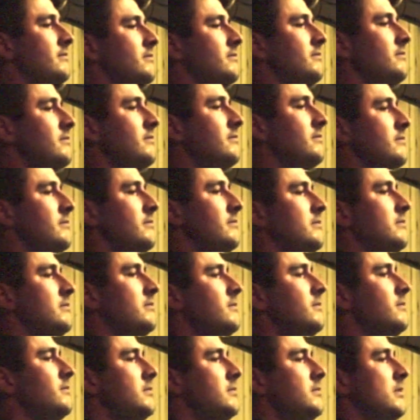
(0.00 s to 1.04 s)

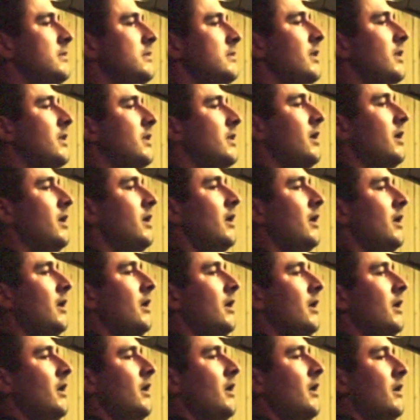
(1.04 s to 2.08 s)

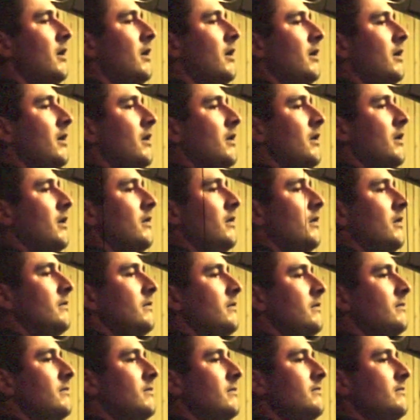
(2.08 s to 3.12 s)

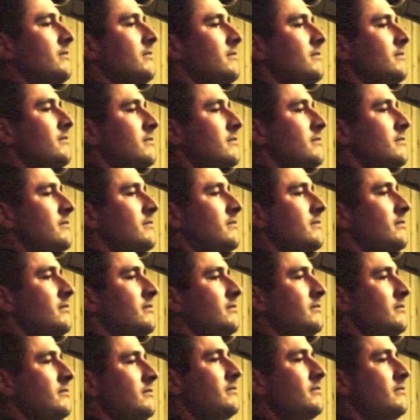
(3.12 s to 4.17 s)

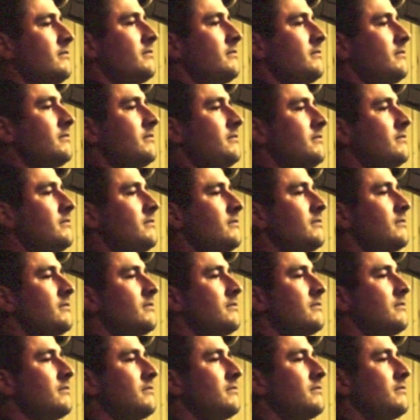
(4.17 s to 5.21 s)

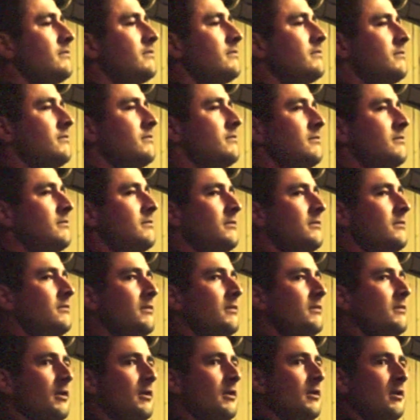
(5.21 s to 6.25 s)

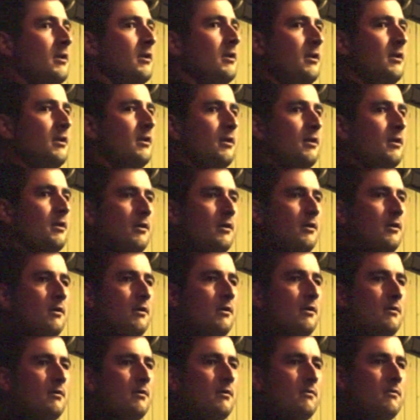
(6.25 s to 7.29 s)

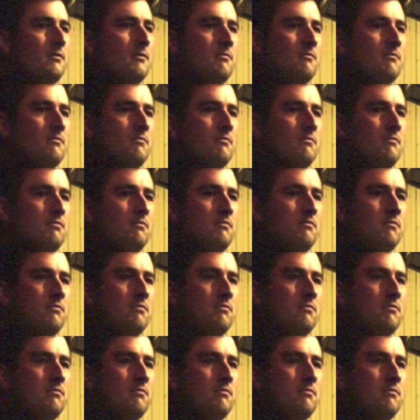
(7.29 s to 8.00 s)
This person isn't speaking.